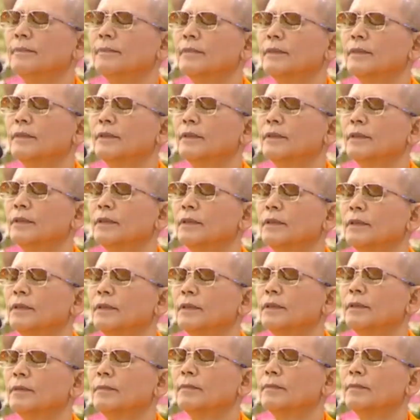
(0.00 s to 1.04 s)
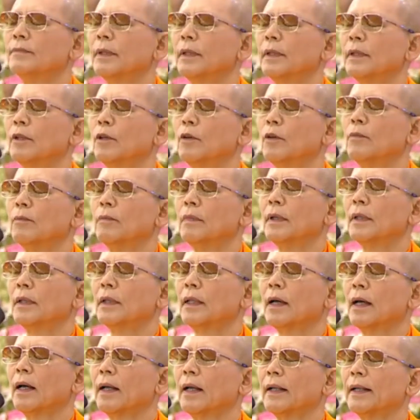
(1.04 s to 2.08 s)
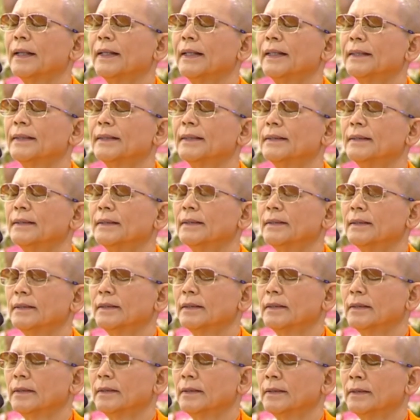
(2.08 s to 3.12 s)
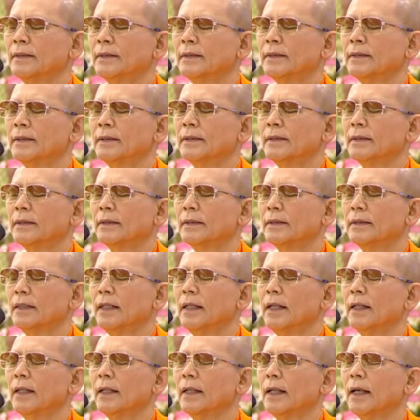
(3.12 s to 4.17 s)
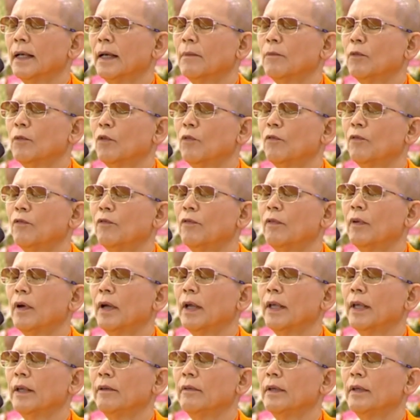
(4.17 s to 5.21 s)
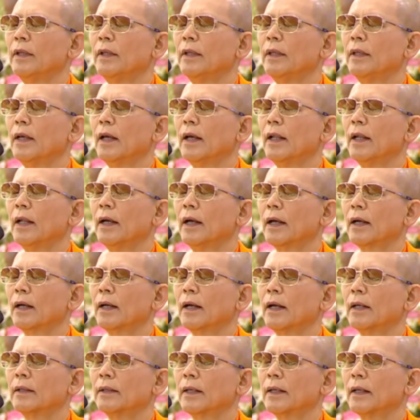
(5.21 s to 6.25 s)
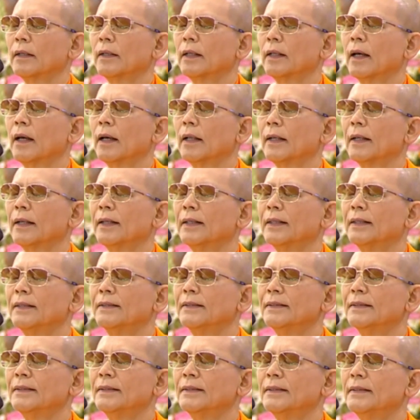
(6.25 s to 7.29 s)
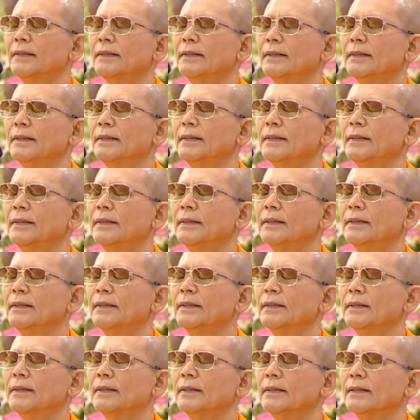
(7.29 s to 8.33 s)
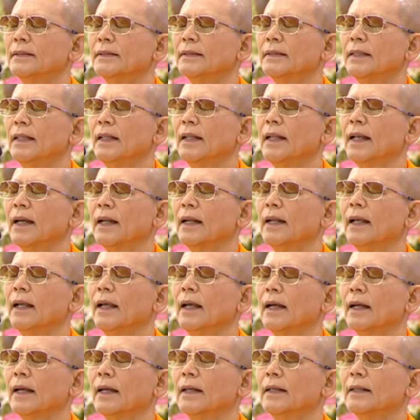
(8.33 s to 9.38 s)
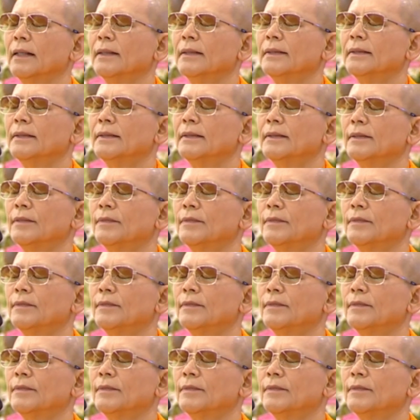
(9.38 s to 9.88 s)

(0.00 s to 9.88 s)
life because he was born on April 22, 1944, which happens to be Earth Day, and